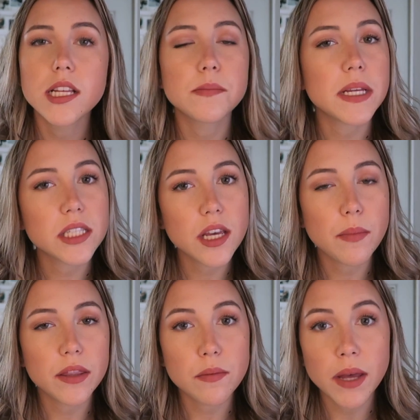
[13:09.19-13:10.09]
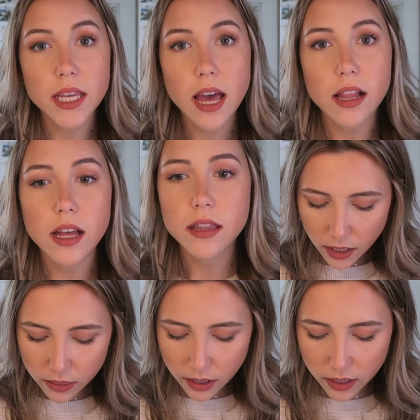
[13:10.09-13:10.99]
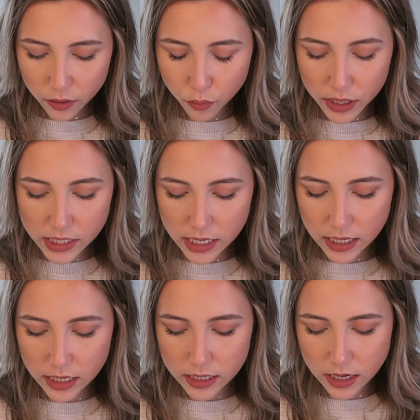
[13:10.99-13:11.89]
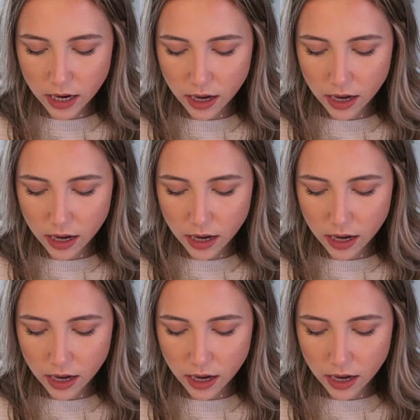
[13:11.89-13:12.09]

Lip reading: It's basically about the Met Gala. And then we did